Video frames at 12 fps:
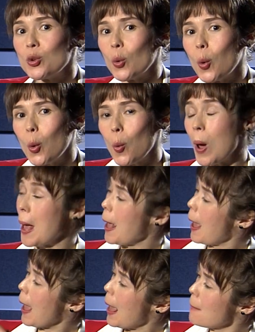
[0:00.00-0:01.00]
this,
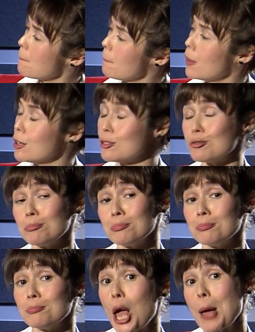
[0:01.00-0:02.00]
you'll know who we're talking
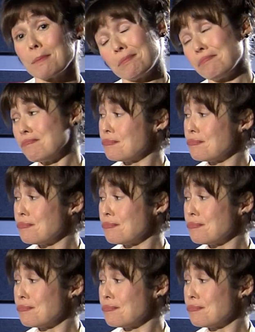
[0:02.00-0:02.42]
about, and